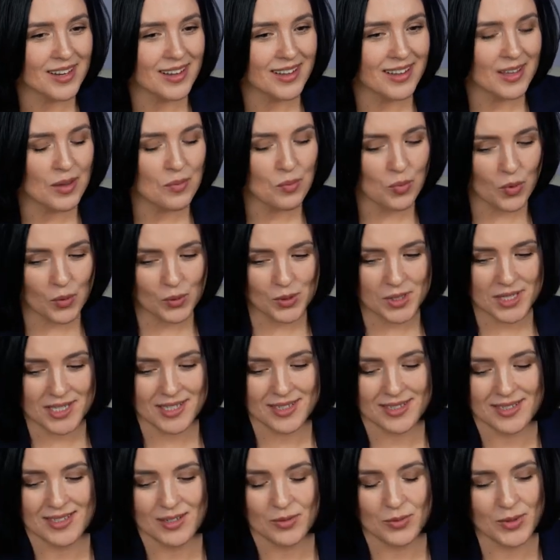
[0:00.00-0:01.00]

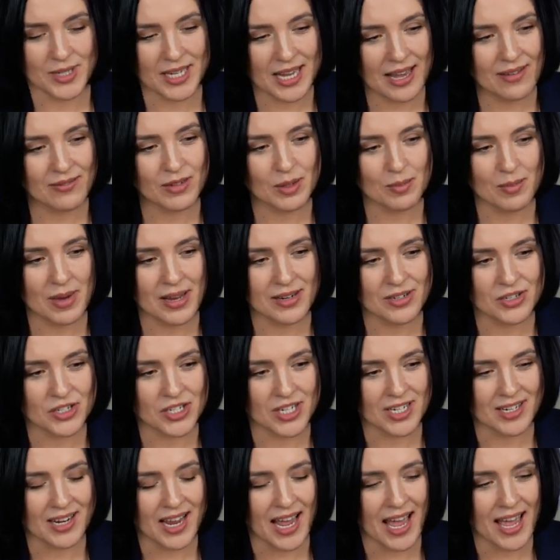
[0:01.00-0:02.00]
important we haven't
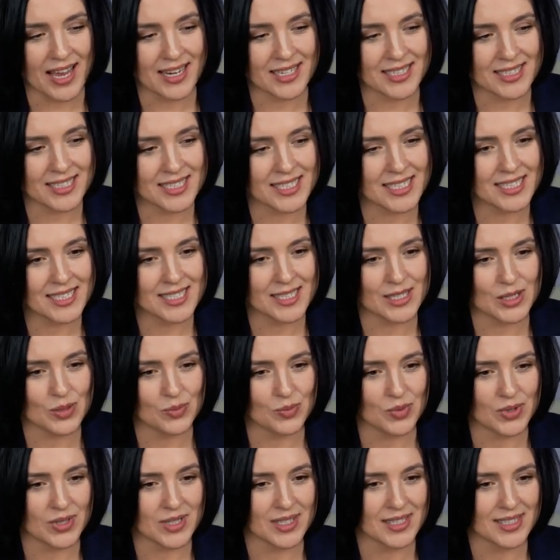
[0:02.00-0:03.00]
mentioned and it needs to
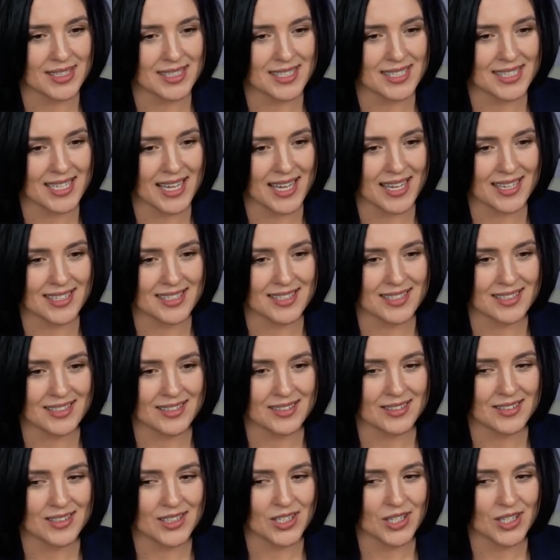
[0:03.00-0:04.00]
be said